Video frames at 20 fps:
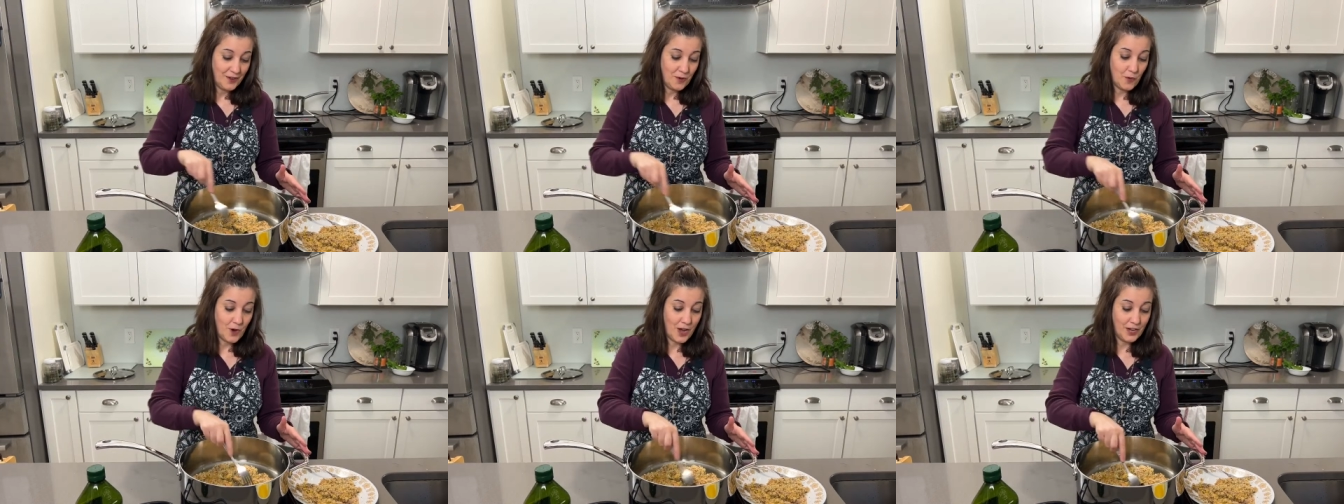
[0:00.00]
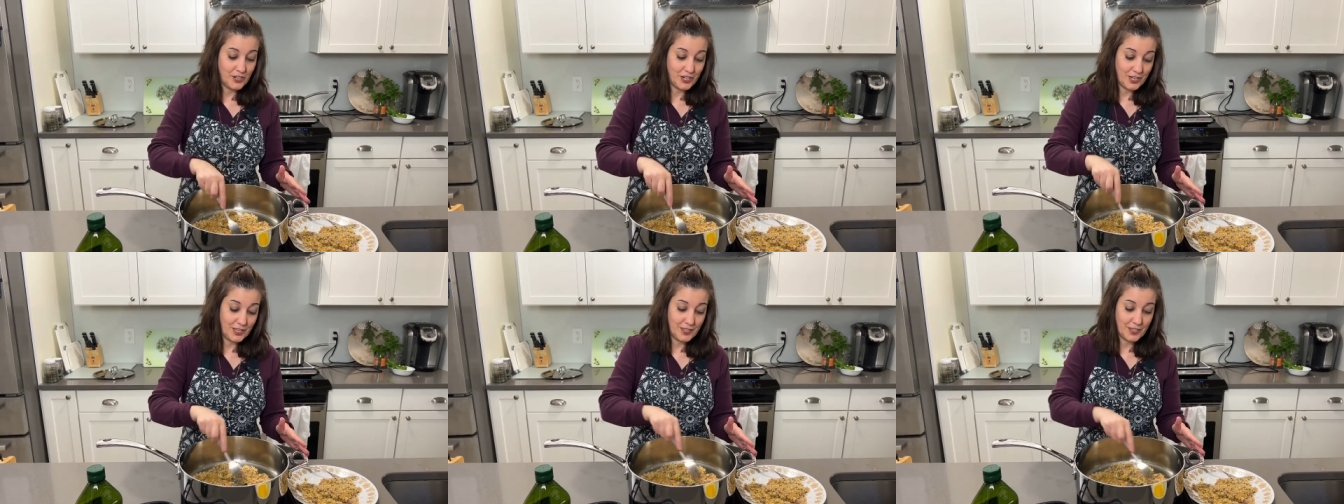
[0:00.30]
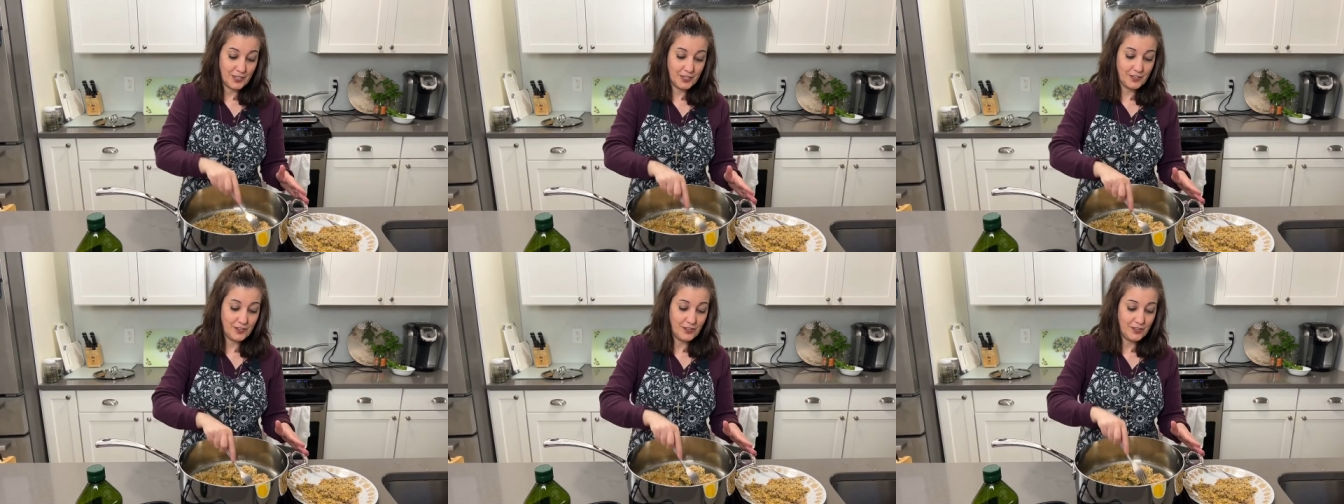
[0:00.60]
watching
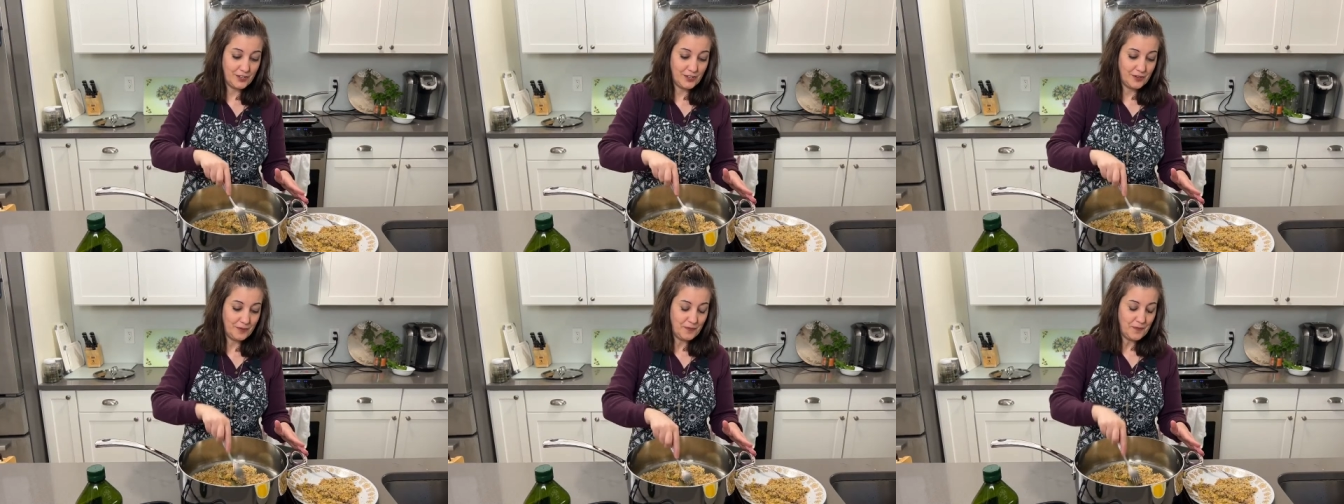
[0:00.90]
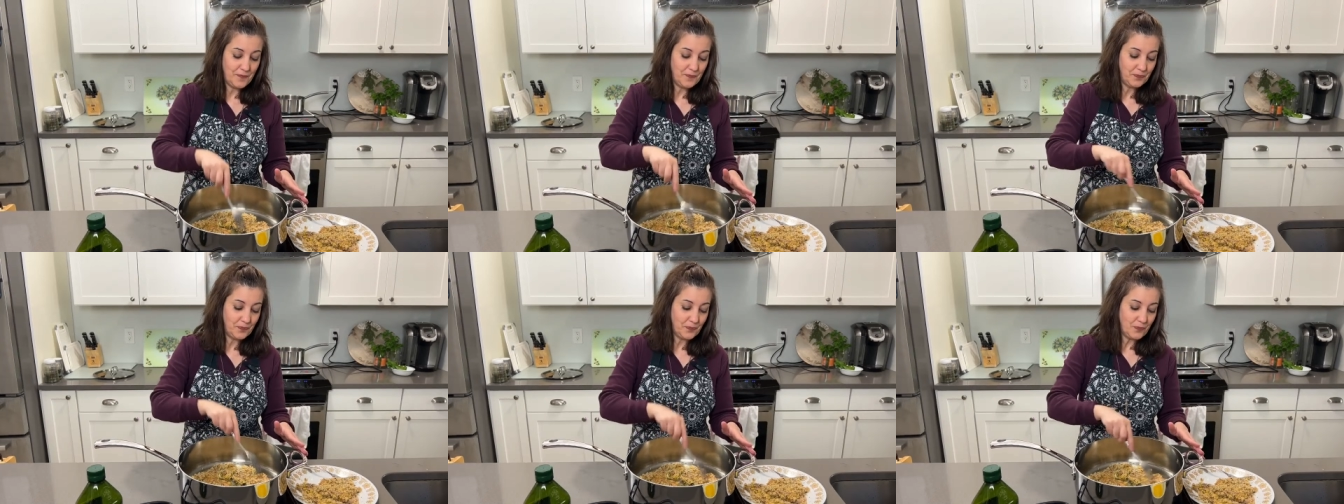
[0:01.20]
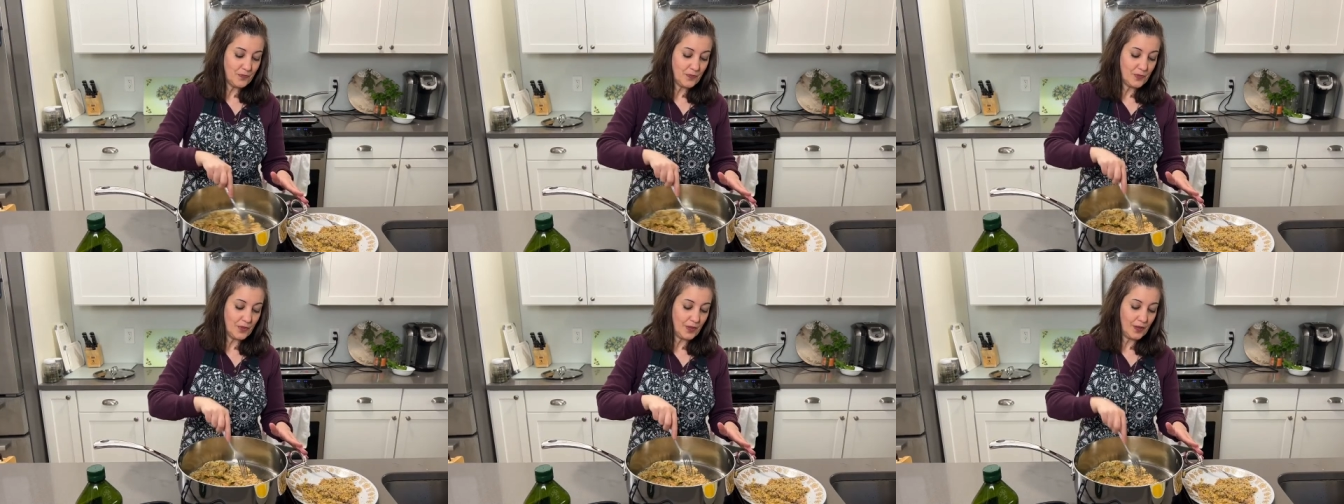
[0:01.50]
this
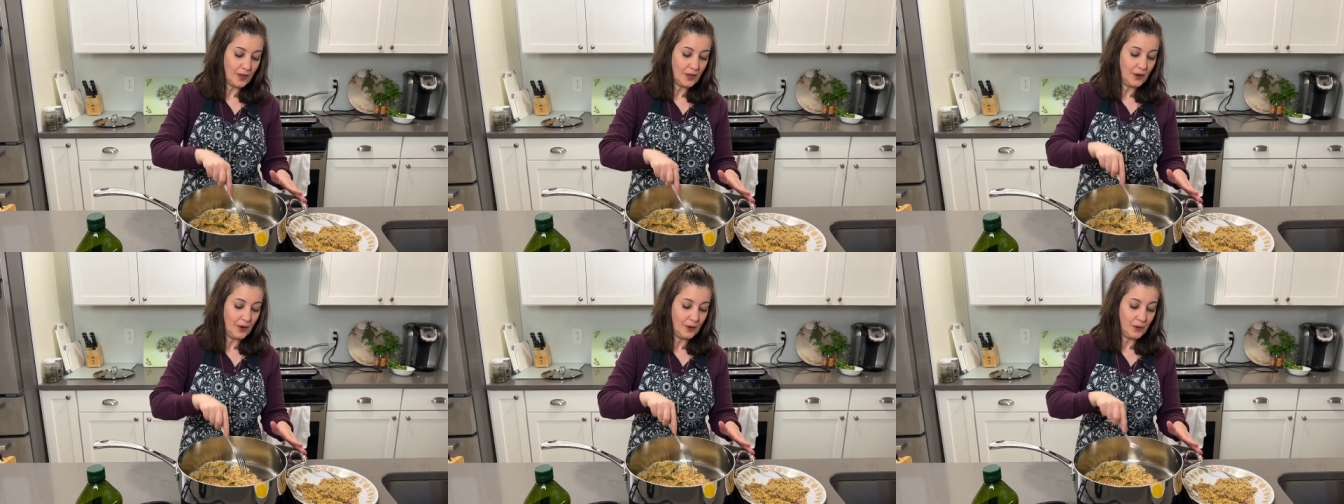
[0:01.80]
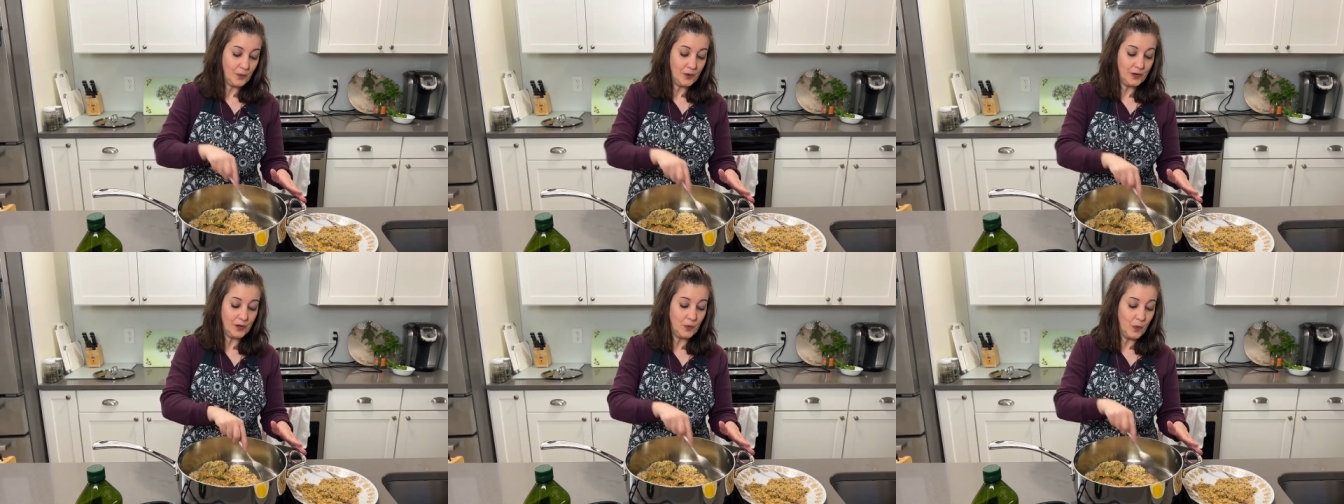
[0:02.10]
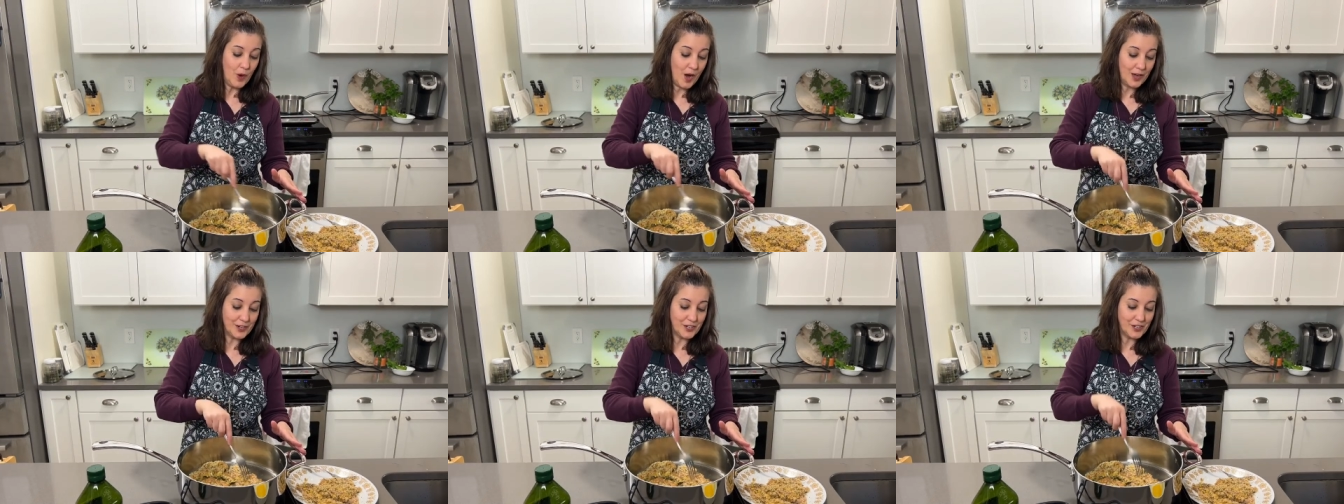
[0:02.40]
or will
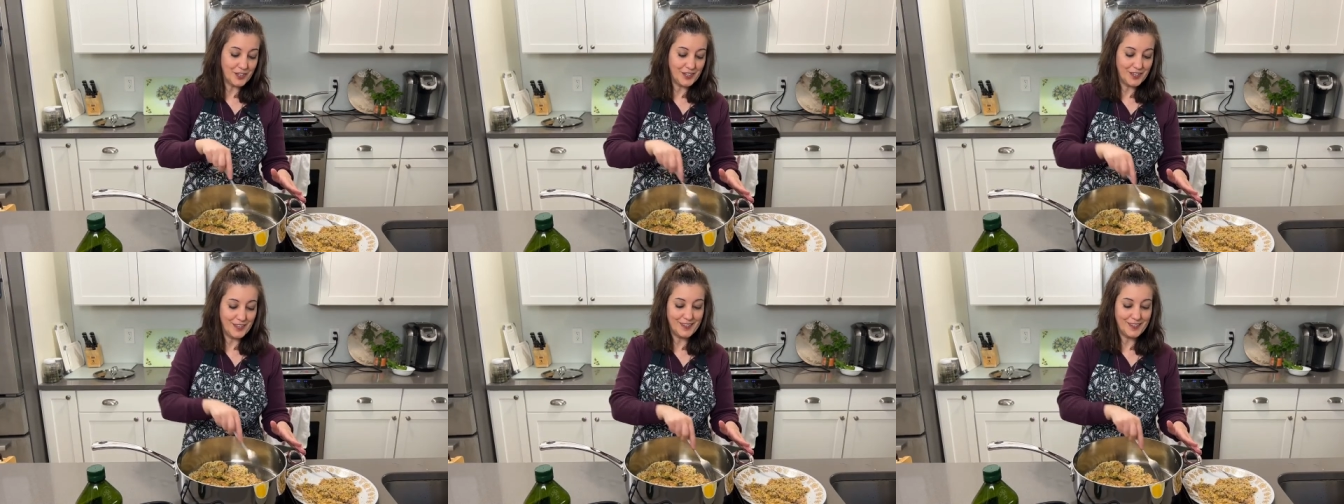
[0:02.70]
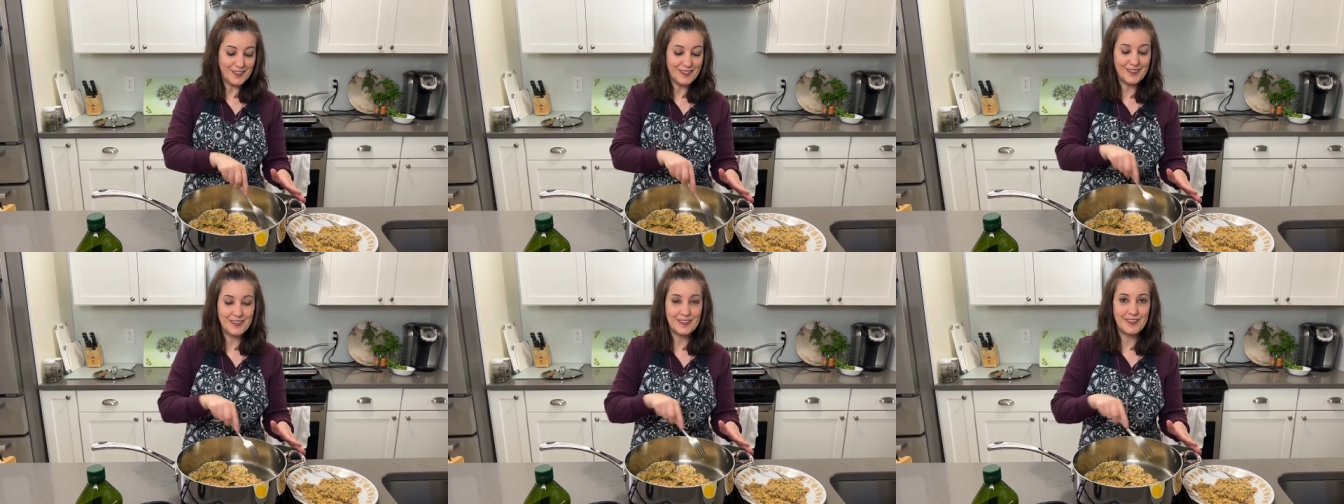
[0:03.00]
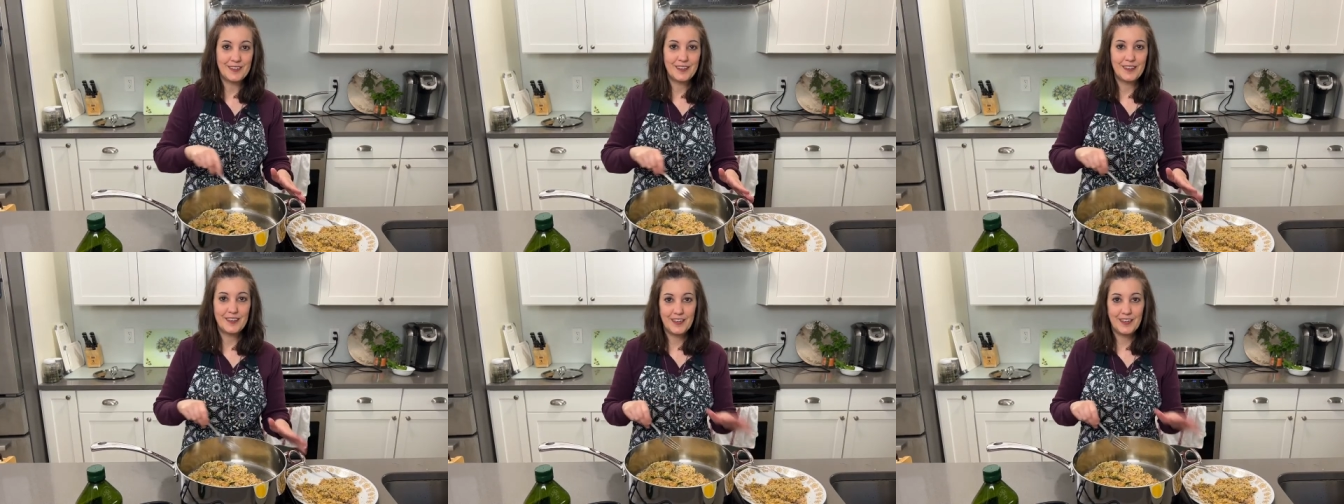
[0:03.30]
watch this,